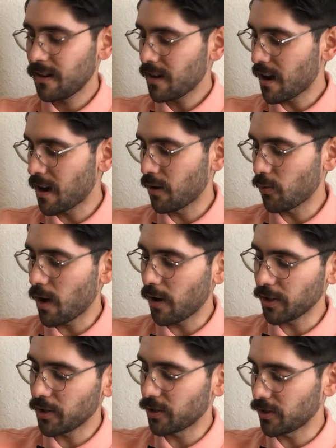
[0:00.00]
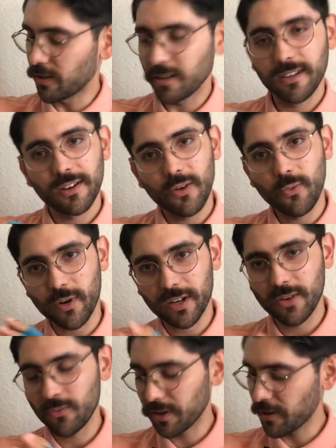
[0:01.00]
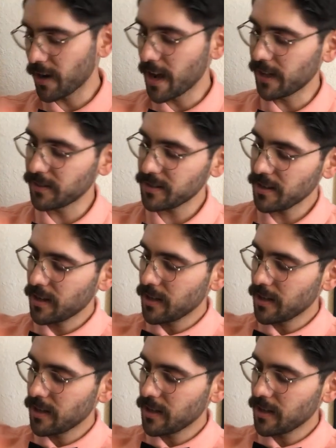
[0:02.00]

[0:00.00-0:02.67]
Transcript: while you're working with your hands.